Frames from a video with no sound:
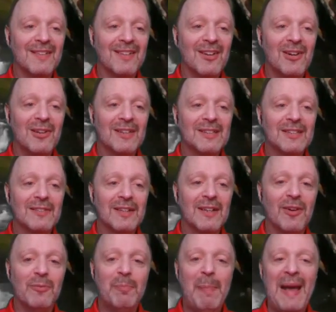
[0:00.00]
calling something
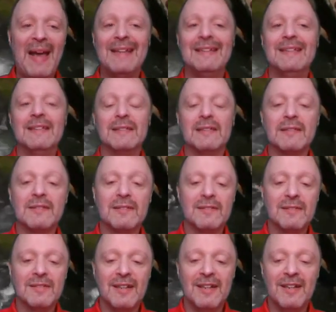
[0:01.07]
called pandas.
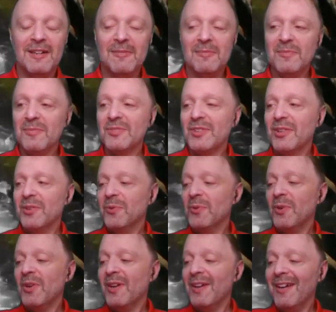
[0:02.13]
So,
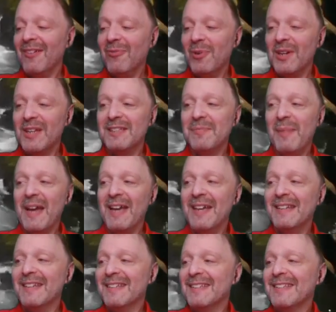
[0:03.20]
what is
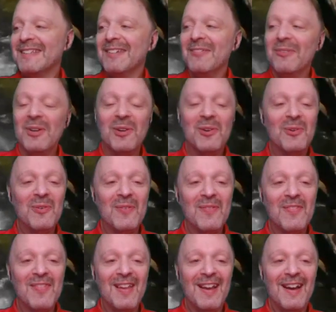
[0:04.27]
pandas? Well,
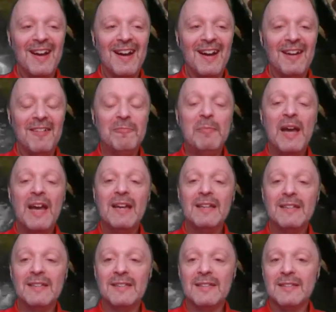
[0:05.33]

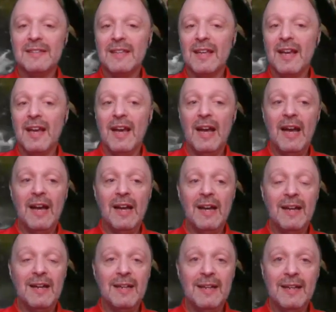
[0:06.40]
pandas,
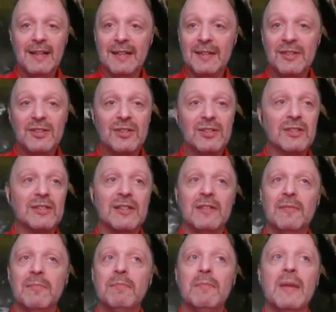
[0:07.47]
it's just an
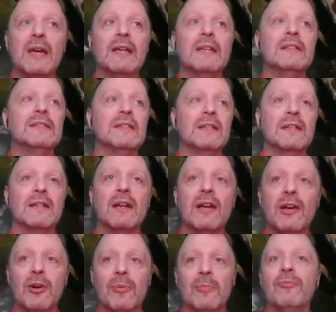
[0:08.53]
amazing,
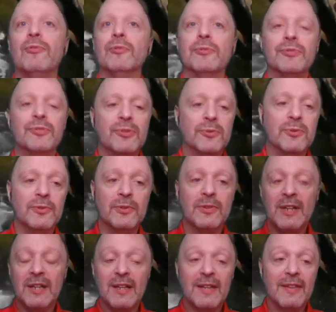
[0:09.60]
helpful tool
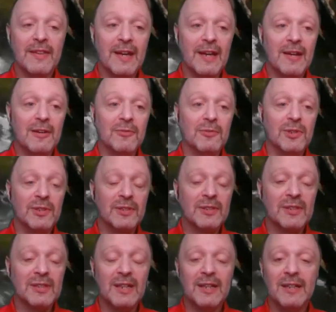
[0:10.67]
that
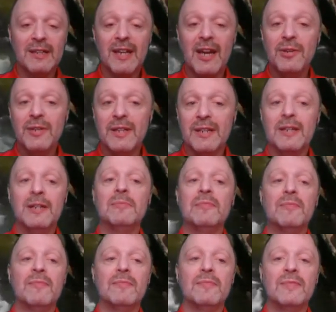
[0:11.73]
was coded up
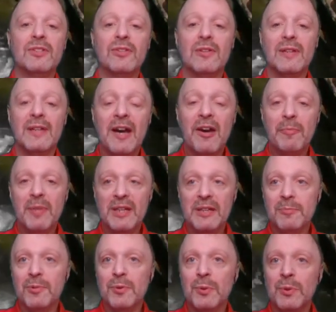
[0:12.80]
to allow
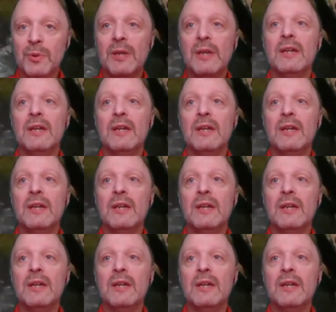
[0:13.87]
people